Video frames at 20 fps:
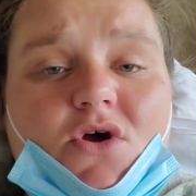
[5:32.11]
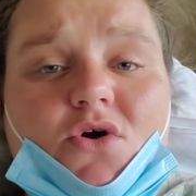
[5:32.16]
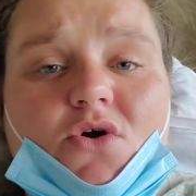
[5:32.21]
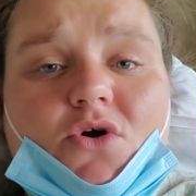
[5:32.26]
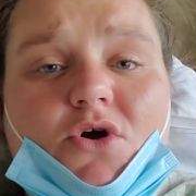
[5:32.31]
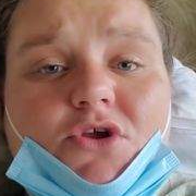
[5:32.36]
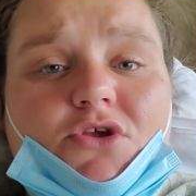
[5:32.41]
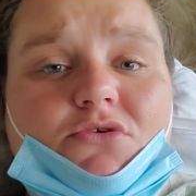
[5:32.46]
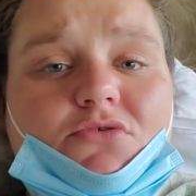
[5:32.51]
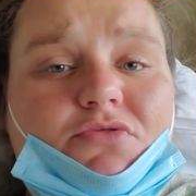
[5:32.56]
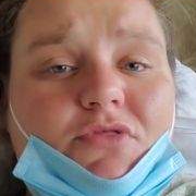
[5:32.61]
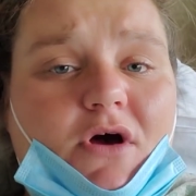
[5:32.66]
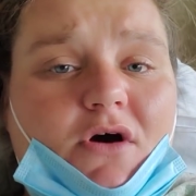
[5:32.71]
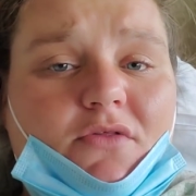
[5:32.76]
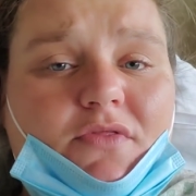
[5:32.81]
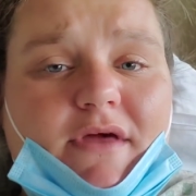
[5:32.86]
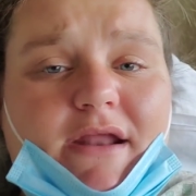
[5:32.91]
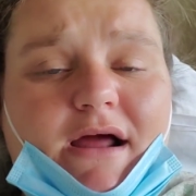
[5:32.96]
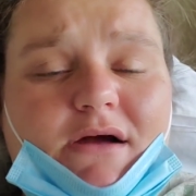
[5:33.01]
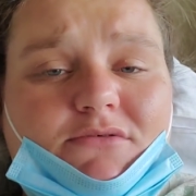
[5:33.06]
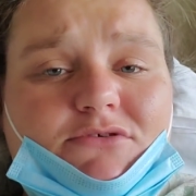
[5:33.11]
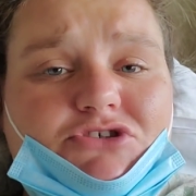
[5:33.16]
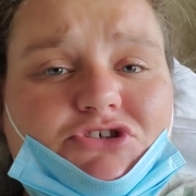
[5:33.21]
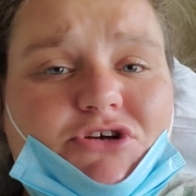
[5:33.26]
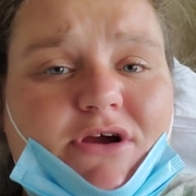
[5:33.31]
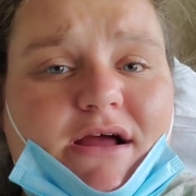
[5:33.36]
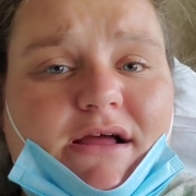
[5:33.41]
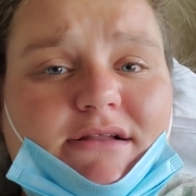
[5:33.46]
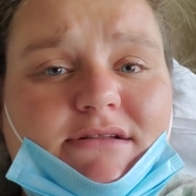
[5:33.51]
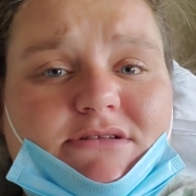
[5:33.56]
or you thought that I was
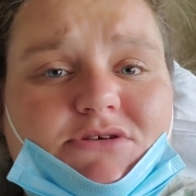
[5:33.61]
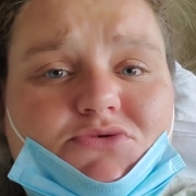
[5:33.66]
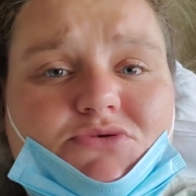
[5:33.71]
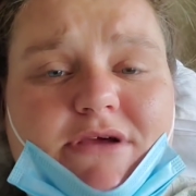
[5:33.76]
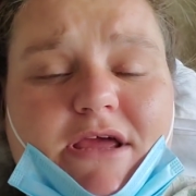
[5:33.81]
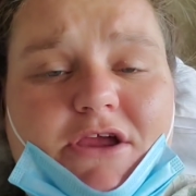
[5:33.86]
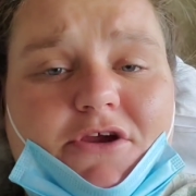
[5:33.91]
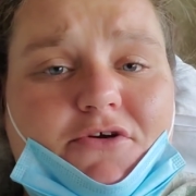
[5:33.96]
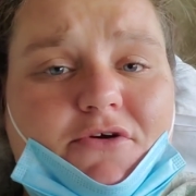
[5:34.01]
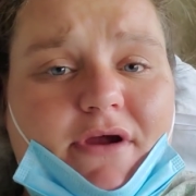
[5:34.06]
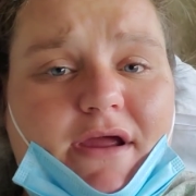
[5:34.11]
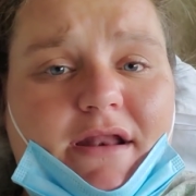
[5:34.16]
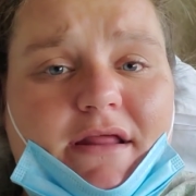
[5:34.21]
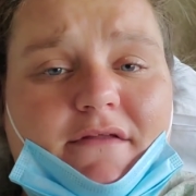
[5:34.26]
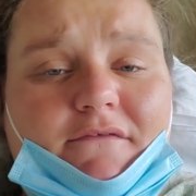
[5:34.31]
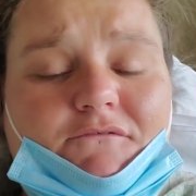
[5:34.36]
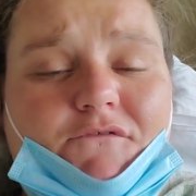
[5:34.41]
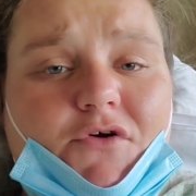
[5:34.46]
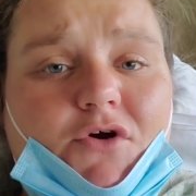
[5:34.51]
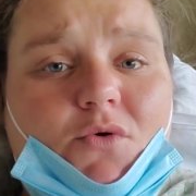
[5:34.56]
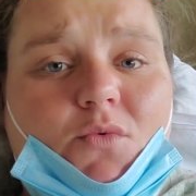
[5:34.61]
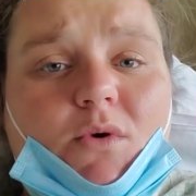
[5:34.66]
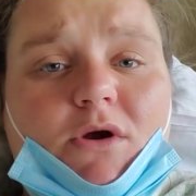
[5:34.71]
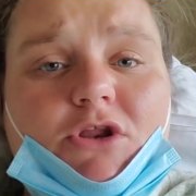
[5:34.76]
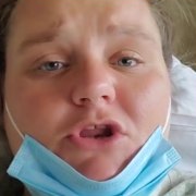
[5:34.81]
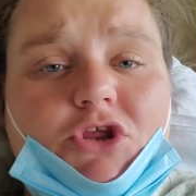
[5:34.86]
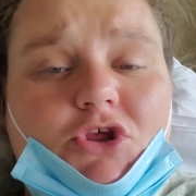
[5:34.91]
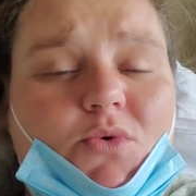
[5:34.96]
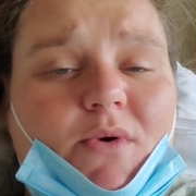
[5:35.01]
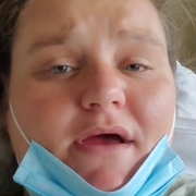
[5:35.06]
trying to take credit for
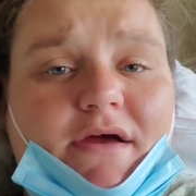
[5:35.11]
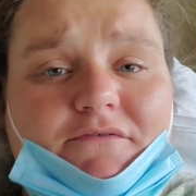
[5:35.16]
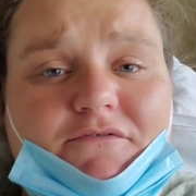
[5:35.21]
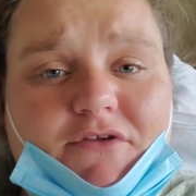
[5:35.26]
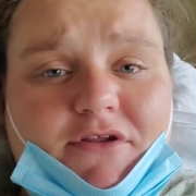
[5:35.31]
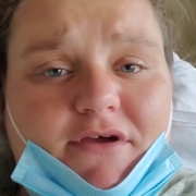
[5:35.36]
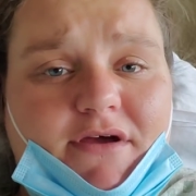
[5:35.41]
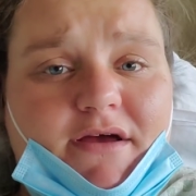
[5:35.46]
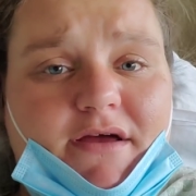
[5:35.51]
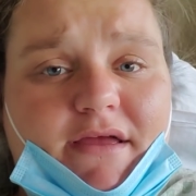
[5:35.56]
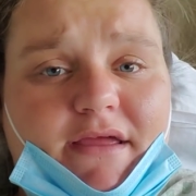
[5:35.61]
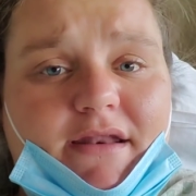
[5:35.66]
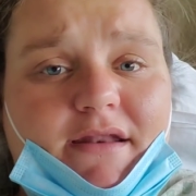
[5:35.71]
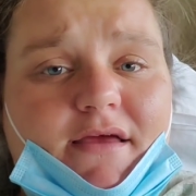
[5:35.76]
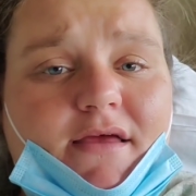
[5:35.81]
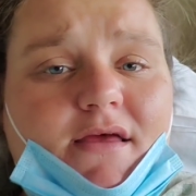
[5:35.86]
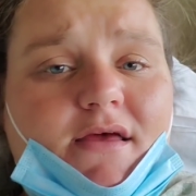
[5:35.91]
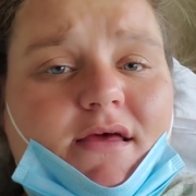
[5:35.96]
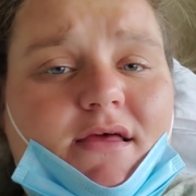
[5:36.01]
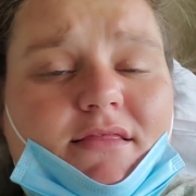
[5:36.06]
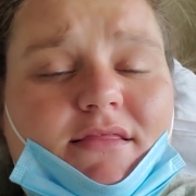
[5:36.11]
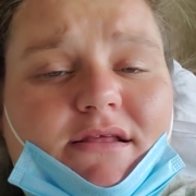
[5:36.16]
what you have done.